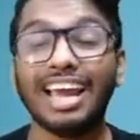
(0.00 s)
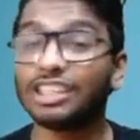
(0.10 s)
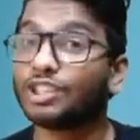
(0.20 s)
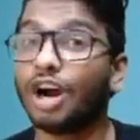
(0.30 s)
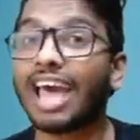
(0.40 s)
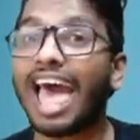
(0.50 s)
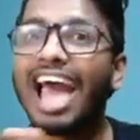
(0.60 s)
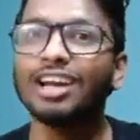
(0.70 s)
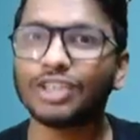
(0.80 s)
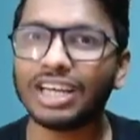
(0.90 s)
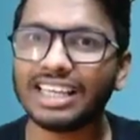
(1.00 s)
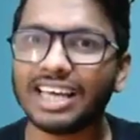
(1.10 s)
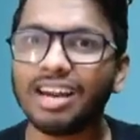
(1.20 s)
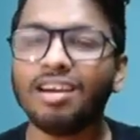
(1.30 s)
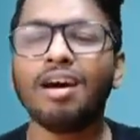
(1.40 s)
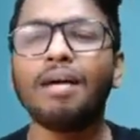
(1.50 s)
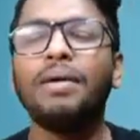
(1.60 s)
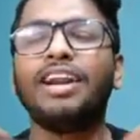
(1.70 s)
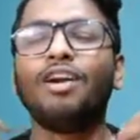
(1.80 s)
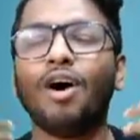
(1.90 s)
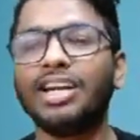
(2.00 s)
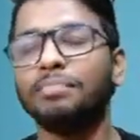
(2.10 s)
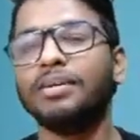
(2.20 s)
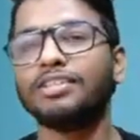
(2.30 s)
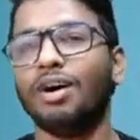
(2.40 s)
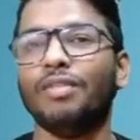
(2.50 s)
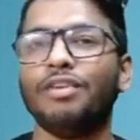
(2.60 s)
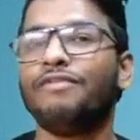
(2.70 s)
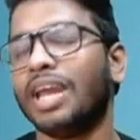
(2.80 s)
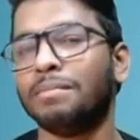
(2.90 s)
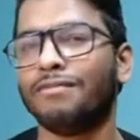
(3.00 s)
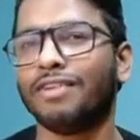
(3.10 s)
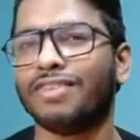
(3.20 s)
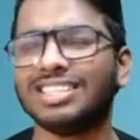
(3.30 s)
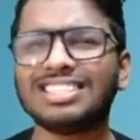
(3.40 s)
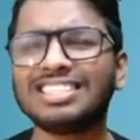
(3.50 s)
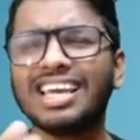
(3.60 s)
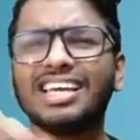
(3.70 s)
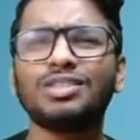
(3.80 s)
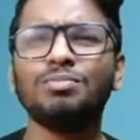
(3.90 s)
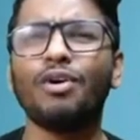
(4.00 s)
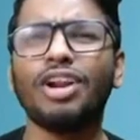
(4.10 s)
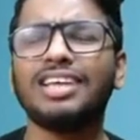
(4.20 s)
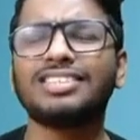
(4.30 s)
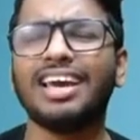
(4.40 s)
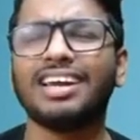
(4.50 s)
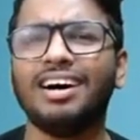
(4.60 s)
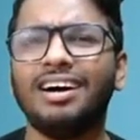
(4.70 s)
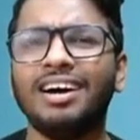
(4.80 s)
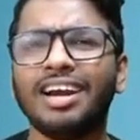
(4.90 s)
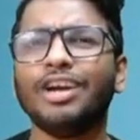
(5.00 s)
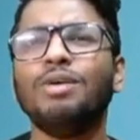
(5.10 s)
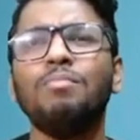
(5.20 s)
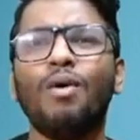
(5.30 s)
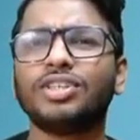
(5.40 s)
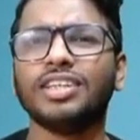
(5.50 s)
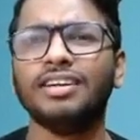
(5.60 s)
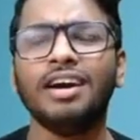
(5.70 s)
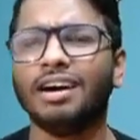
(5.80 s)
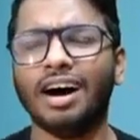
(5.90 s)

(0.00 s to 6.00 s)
It's not actually there, but it all depends on the frame of reference. It's like, it's more or less like, motion.